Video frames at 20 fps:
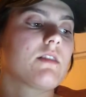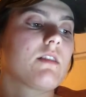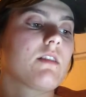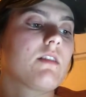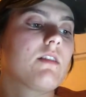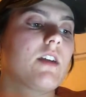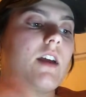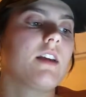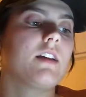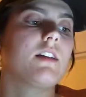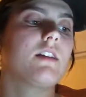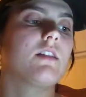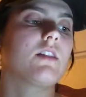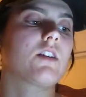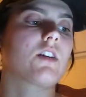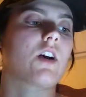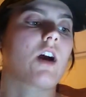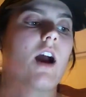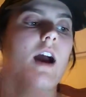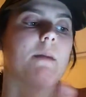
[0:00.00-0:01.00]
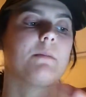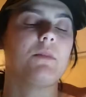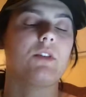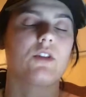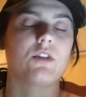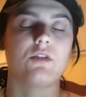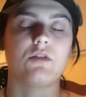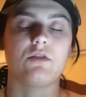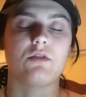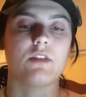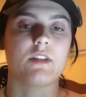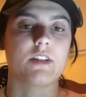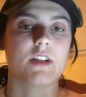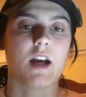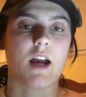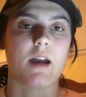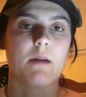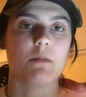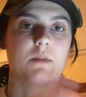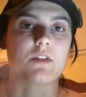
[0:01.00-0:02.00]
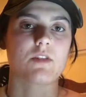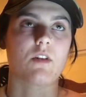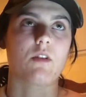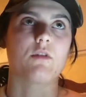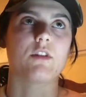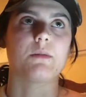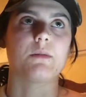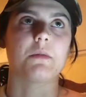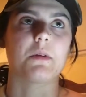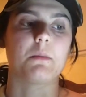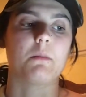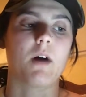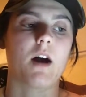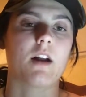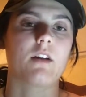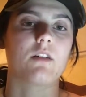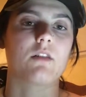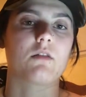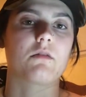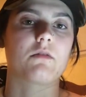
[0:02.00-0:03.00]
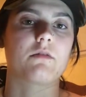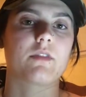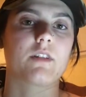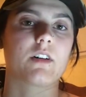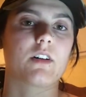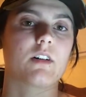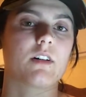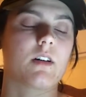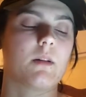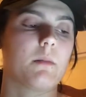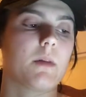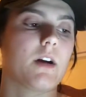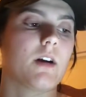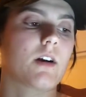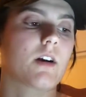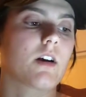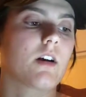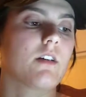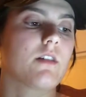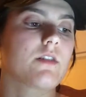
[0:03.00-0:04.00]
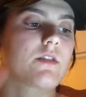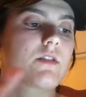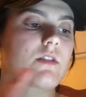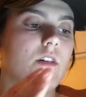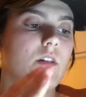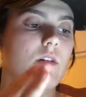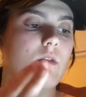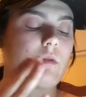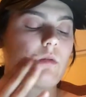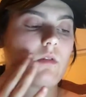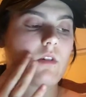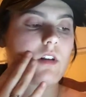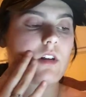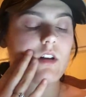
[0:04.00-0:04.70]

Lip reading: they did the crime, you can do the time, has always been a motto for America, so